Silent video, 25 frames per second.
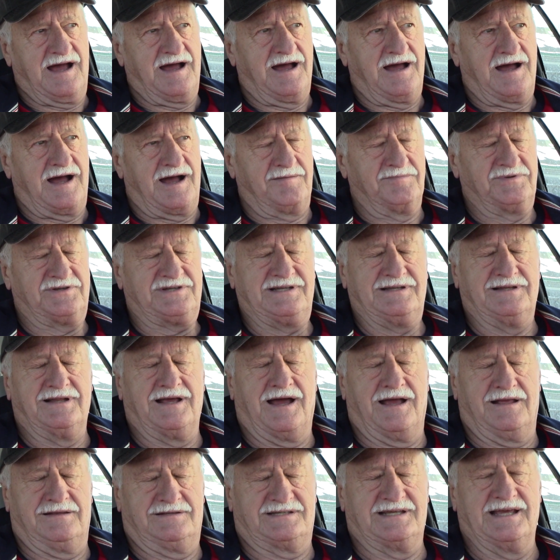I'm
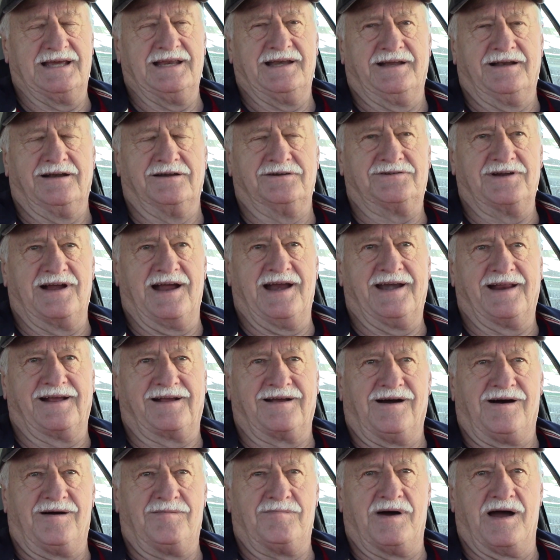sitting here trying to
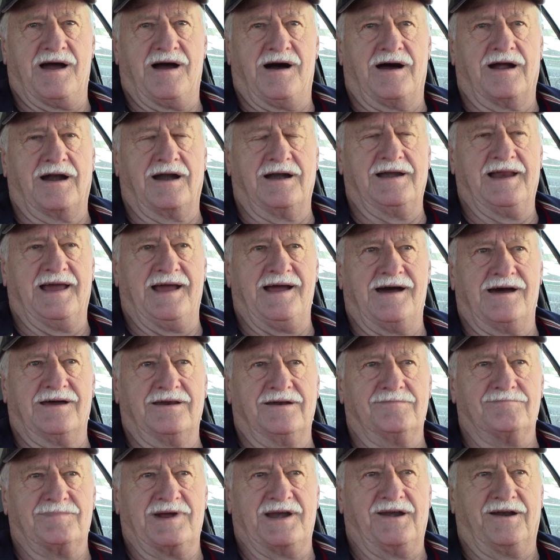calm my heart down
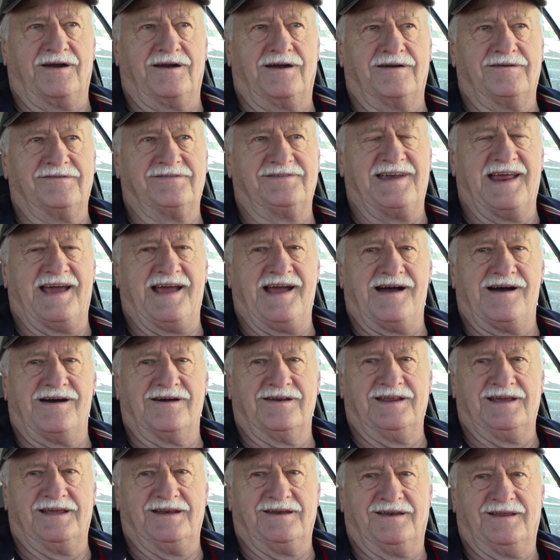and my nerves
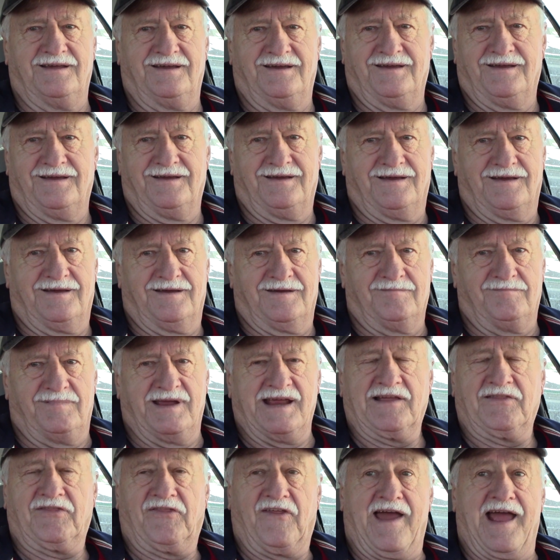down and
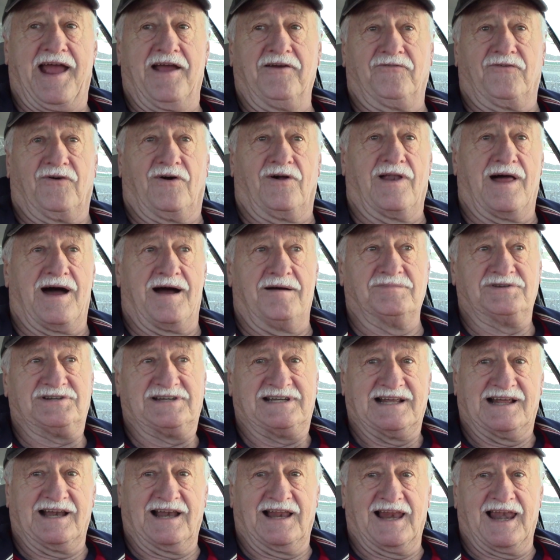being thankful I'm
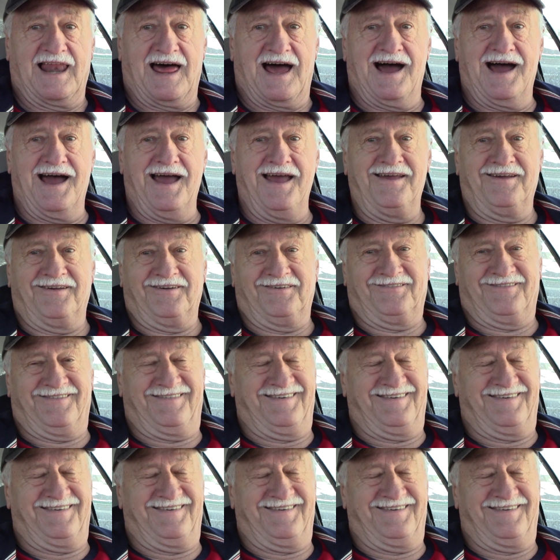still alive.